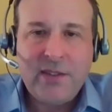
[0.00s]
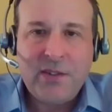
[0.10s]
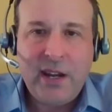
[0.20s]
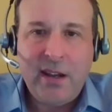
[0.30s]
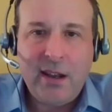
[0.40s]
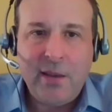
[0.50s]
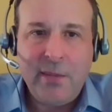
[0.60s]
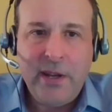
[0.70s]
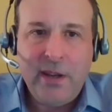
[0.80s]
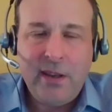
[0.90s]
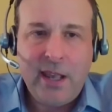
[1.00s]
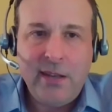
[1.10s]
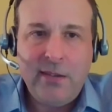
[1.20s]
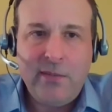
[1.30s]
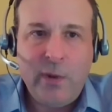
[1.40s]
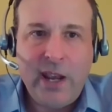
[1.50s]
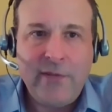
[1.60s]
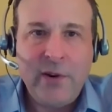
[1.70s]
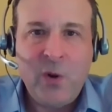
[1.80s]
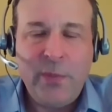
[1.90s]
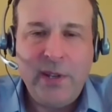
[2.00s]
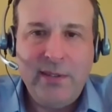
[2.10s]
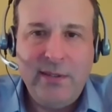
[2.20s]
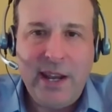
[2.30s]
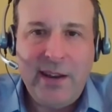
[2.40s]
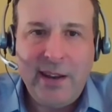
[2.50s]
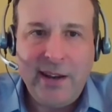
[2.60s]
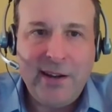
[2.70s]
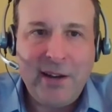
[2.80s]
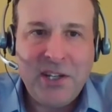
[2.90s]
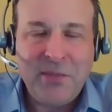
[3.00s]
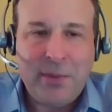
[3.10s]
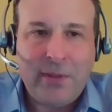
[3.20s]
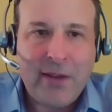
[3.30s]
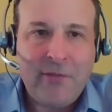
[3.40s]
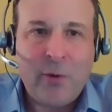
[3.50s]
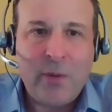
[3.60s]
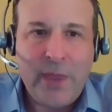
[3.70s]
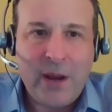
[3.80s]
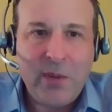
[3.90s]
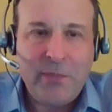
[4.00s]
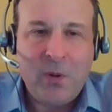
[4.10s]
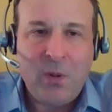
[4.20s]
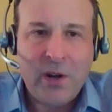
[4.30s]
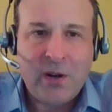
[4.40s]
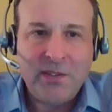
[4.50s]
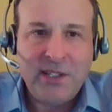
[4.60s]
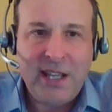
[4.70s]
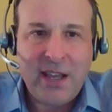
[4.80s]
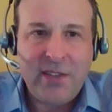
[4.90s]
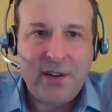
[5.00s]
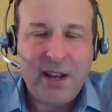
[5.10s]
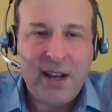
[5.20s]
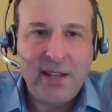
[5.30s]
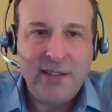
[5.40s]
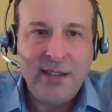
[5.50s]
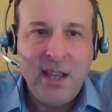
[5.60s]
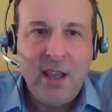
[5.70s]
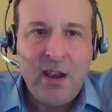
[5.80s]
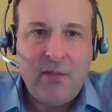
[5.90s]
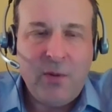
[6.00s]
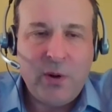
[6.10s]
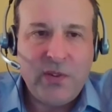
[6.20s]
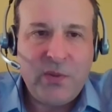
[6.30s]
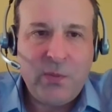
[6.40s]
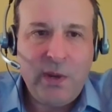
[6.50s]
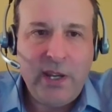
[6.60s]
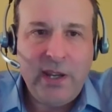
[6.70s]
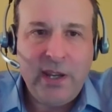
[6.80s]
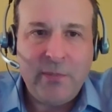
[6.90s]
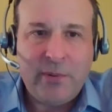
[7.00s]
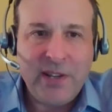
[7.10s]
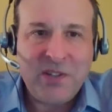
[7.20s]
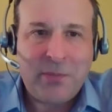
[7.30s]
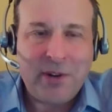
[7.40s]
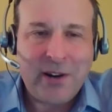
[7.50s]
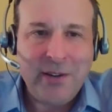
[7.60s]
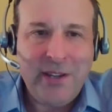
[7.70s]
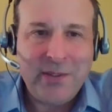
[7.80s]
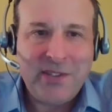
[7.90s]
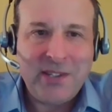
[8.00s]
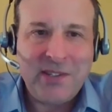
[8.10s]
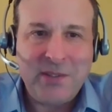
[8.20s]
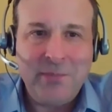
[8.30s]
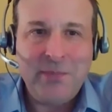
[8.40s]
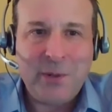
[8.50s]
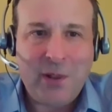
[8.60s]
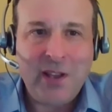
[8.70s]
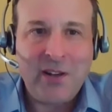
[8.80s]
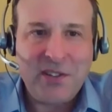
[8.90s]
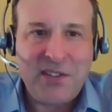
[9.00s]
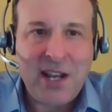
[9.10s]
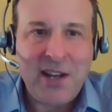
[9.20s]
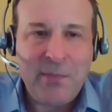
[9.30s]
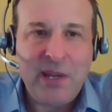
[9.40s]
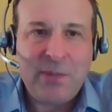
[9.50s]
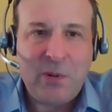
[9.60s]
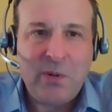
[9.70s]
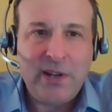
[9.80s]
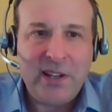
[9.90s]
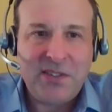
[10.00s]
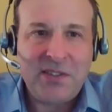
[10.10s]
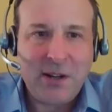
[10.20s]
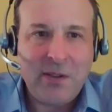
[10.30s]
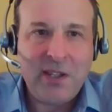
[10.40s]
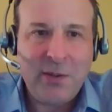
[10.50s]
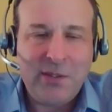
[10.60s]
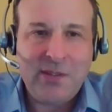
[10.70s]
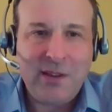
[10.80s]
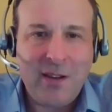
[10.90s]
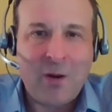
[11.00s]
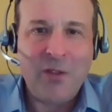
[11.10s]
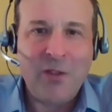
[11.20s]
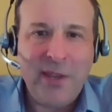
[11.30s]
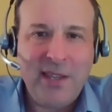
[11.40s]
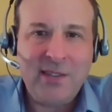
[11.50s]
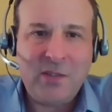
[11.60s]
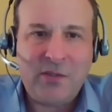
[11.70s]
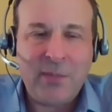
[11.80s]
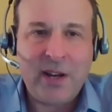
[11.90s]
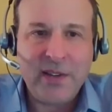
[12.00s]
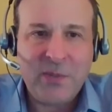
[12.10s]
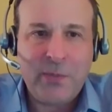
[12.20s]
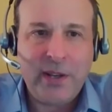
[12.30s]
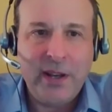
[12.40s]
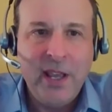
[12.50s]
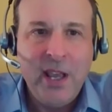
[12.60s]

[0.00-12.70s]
right. I mean, and we have an open data integration platform that we pulled it all together. And of course, we embrace a broader ecosystem. Totally understand that people won't necessarily use all the pieces from us, but